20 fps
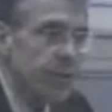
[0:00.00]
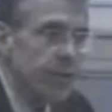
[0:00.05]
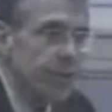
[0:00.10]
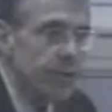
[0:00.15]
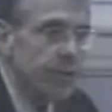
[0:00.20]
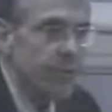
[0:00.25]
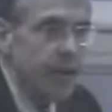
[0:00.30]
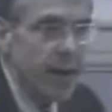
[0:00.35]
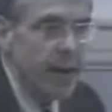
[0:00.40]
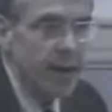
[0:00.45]
there's
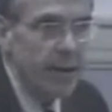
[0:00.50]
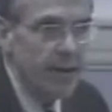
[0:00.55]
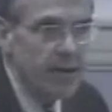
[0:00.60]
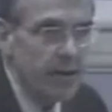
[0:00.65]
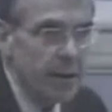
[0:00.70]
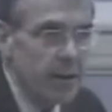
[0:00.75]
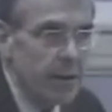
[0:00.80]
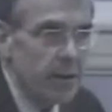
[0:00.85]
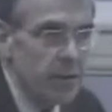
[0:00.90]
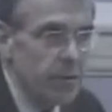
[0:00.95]
some added
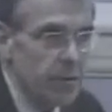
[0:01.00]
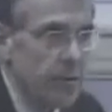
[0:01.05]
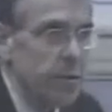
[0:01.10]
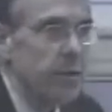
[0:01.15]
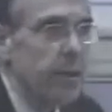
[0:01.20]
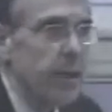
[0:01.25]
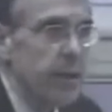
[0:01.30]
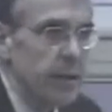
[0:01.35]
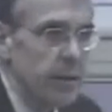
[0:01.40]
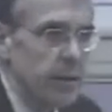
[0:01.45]
value to
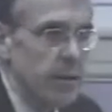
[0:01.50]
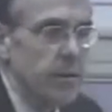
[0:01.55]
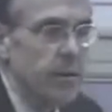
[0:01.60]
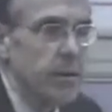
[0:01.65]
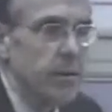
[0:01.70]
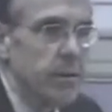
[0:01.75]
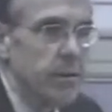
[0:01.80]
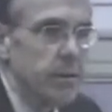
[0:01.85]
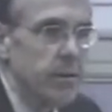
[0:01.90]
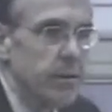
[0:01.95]
that.
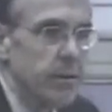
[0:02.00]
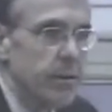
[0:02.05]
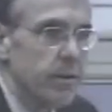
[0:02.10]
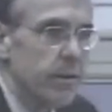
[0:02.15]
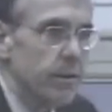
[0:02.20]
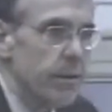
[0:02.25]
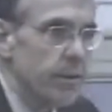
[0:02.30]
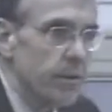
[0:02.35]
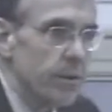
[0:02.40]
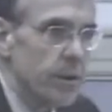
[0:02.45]
You
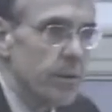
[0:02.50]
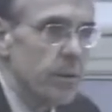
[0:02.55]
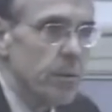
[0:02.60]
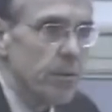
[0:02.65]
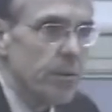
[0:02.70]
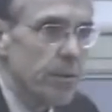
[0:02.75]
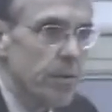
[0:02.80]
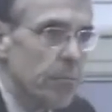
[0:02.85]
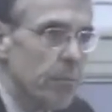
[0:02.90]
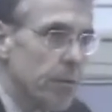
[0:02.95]
know, they're
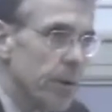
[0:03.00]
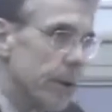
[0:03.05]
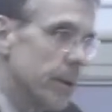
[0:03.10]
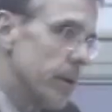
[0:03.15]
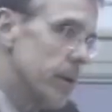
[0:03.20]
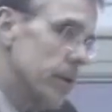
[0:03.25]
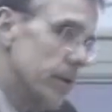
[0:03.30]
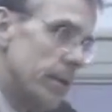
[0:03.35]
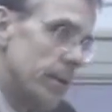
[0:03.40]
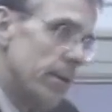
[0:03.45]
able to bring
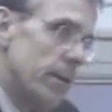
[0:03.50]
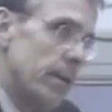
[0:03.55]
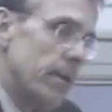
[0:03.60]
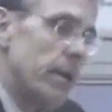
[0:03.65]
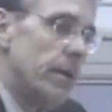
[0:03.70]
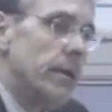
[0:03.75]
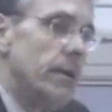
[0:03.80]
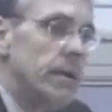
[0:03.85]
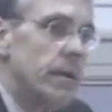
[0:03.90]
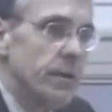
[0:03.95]

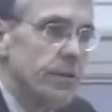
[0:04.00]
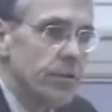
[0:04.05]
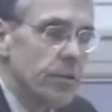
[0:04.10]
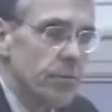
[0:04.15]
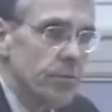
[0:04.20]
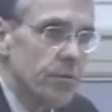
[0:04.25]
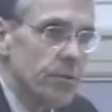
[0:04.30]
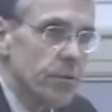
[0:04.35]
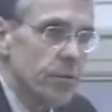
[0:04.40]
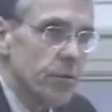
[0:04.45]

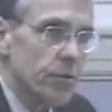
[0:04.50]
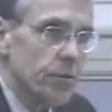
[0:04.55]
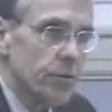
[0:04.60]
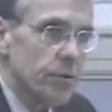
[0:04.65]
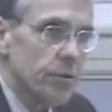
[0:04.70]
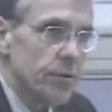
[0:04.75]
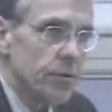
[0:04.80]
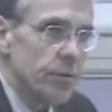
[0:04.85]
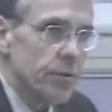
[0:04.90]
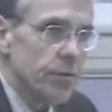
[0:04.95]
some
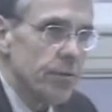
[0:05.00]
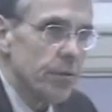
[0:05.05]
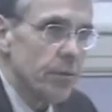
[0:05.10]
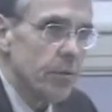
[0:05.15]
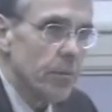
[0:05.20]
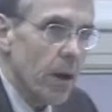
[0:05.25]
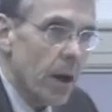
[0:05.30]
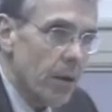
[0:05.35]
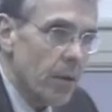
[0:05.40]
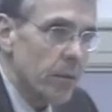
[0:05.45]
solutions
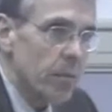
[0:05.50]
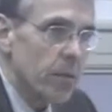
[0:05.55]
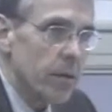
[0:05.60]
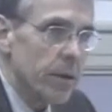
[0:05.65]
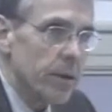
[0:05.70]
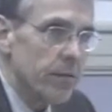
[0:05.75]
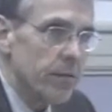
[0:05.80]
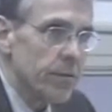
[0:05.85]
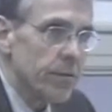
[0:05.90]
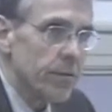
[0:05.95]
from other
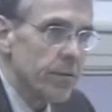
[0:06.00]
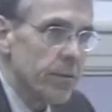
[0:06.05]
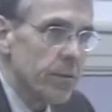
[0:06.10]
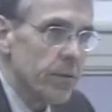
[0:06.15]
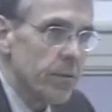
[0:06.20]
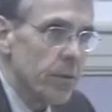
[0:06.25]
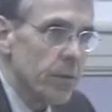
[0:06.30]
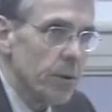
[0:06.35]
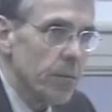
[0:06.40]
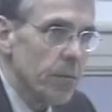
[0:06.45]
places
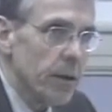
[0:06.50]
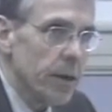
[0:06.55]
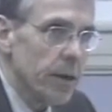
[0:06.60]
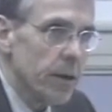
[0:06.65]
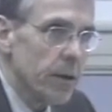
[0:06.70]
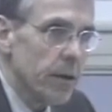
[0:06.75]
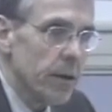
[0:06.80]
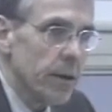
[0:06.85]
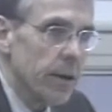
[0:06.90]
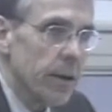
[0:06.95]
that we
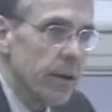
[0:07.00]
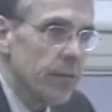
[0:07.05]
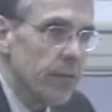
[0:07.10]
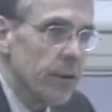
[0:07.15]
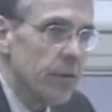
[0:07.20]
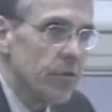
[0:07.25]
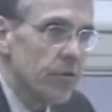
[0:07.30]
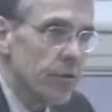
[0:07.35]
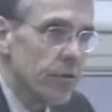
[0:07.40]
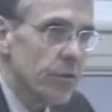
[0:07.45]
might not have
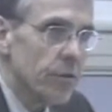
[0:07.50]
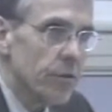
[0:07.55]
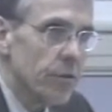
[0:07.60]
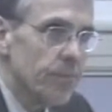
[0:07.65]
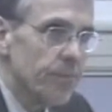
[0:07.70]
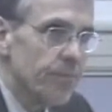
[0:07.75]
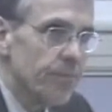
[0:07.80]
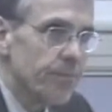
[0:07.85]
considered.